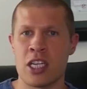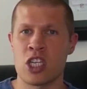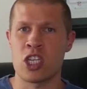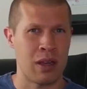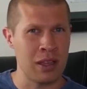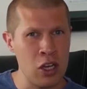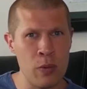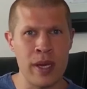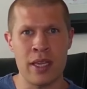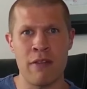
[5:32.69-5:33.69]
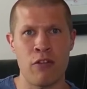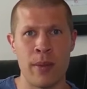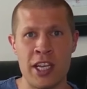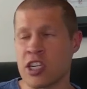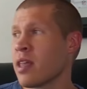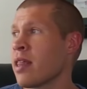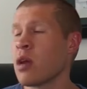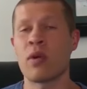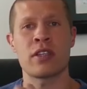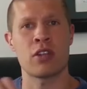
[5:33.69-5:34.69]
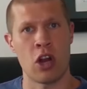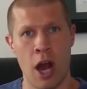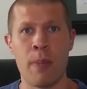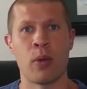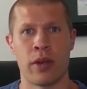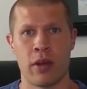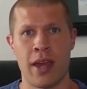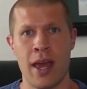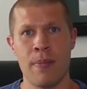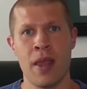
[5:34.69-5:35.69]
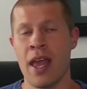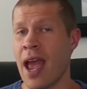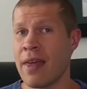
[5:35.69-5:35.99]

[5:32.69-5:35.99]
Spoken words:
They just want a little bit of the information, and then they want to start uploading, okay?